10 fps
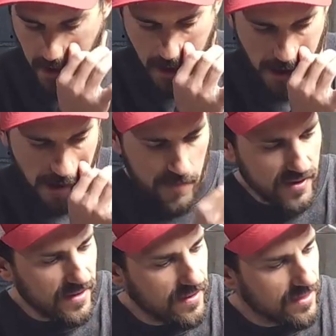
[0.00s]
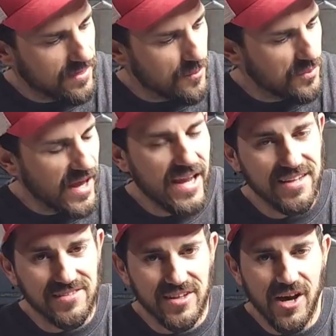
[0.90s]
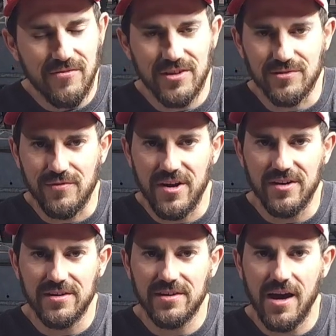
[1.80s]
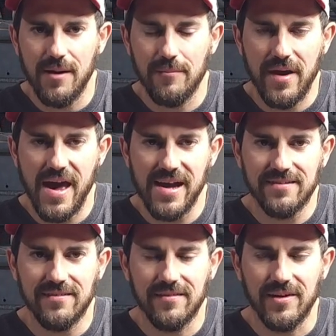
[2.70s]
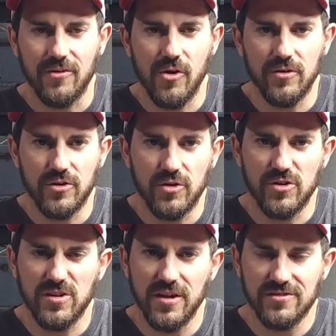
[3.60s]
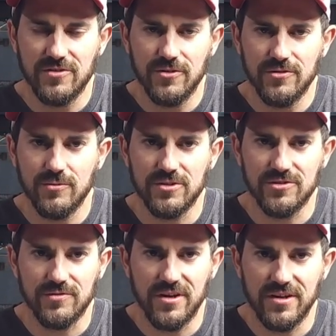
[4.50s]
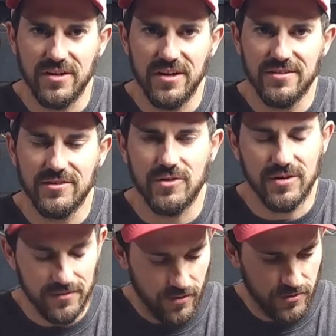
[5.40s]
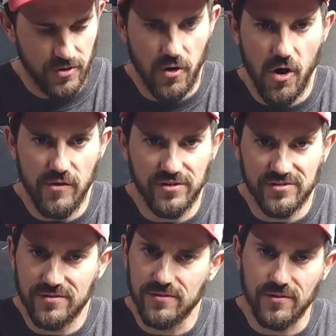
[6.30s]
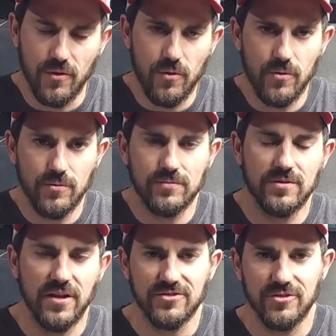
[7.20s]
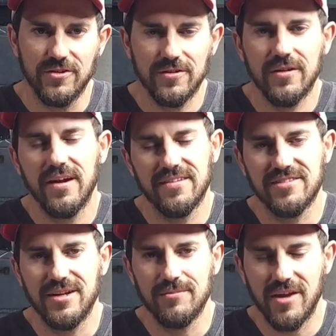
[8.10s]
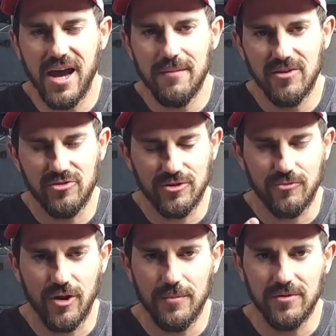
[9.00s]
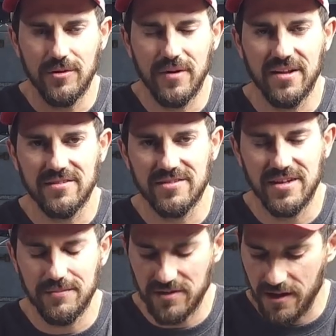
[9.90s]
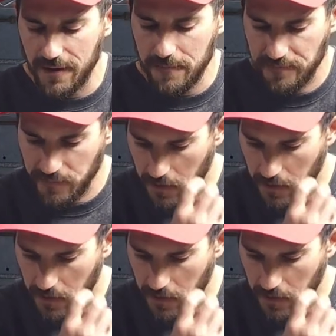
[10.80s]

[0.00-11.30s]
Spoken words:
The plant itself is very compact. They grow in good clusters, which is very nice. You can, harvest the whole cluster at the same time. They usually ripen about the same time.